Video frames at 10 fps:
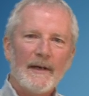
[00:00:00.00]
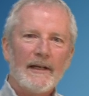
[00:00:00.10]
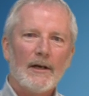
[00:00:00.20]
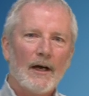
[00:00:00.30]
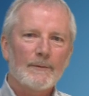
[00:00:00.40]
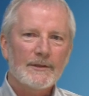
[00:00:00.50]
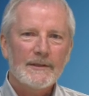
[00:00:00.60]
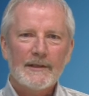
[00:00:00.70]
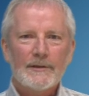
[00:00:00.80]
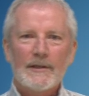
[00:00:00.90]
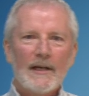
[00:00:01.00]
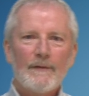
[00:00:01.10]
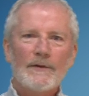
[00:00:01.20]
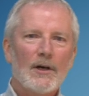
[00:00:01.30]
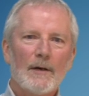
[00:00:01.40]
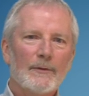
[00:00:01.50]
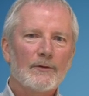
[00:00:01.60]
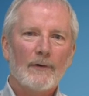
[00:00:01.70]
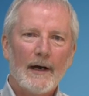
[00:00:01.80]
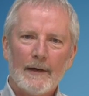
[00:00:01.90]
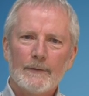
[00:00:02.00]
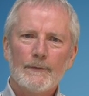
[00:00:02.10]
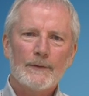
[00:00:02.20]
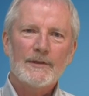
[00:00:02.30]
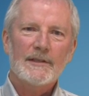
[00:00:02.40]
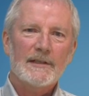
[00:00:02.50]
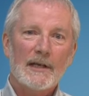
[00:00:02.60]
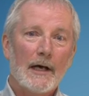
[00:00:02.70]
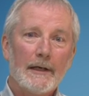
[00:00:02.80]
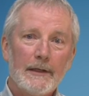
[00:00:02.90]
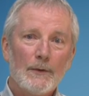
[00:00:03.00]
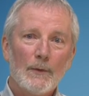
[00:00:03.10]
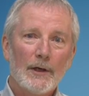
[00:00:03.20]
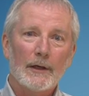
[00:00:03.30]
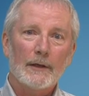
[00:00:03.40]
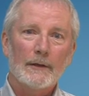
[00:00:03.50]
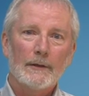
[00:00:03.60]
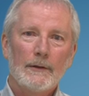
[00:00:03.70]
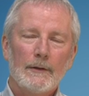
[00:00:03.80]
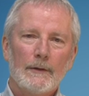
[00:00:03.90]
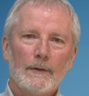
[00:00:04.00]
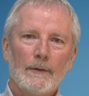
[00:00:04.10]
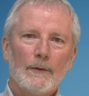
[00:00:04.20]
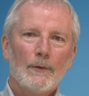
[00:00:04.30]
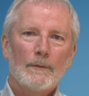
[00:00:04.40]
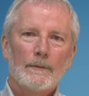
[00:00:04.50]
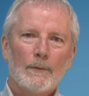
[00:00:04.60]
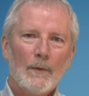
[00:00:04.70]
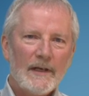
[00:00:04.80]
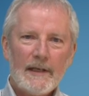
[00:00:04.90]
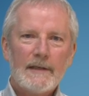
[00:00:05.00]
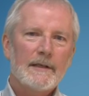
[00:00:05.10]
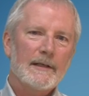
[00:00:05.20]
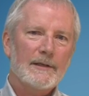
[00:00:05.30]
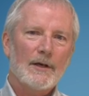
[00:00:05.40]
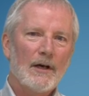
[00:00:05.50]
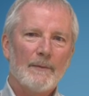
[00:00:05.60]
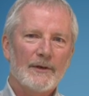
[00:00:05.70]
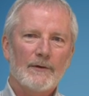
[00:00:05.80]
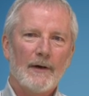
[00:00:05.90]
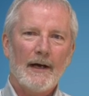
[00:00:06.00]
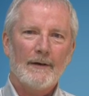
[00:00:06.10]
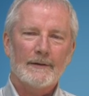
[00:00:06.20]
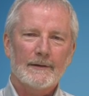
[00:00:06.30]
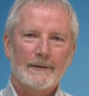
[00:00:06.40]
many options, there's enough common ground for society to work. What is this common ground?